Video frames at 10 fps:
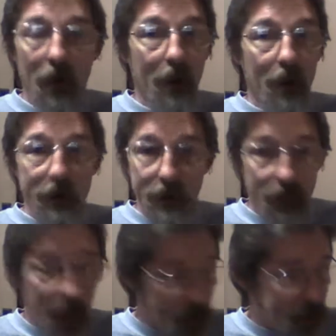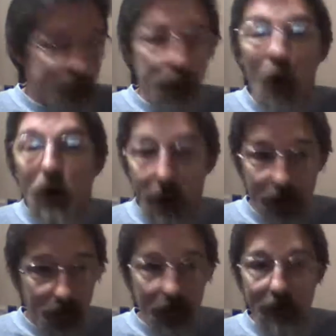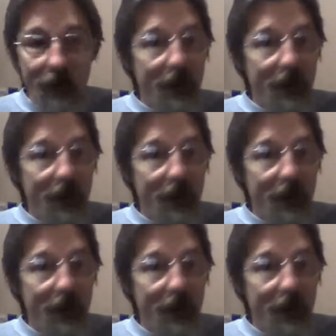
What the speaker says: it was exploding and